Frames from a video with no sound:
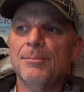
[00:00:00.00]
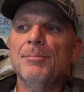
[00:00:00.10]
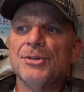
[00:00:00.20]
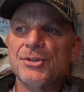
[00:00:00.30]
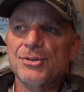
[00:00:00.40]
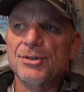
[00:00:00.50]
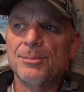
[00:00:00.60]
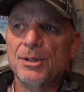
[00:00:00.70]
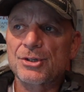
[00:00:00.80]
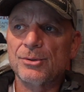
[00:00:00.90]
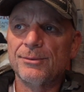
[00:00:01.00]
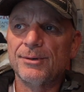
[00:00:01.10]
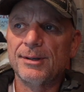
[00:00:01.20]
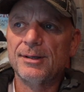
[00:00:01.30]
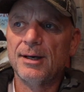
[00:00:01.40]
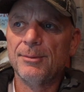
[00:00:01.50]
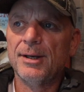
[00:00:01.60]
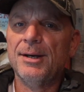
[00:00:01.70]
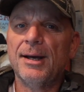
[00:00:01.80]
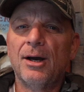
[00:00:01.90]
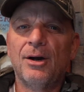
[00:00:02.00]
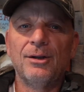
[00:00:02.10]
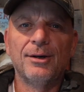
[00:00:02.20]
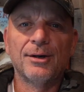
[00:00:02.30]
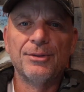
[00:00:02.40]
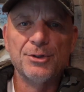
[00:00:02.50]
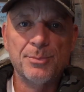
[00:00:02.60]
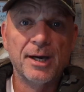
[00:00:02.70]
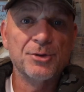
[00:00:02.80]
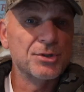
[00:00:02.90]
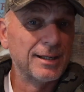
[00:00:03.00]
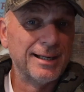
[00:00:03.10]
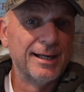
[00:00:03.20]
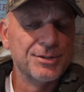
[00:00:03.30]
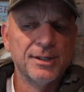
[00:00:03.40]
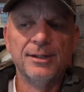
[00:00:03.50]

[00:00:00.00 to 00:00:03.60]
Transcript: Missing subjects going in front of the camera, and how long are these batteries going to last?